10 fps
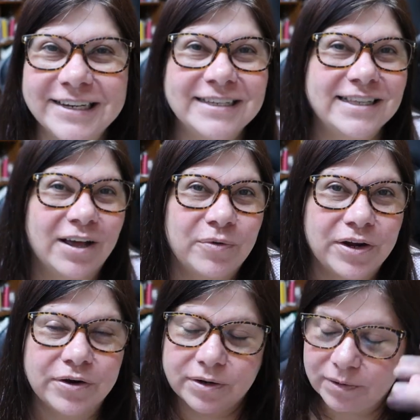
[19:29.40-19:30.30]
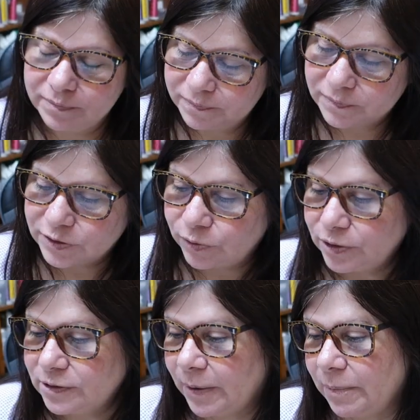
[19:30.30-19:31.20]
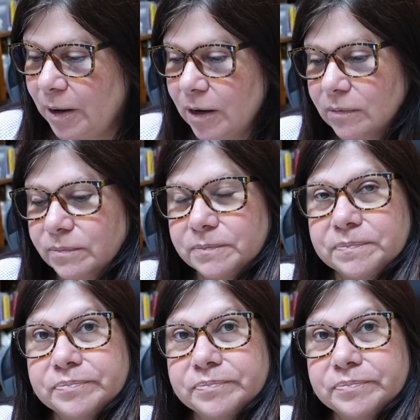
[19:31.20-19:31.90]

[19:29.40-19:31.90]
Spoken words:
Is that weird? So does my mom.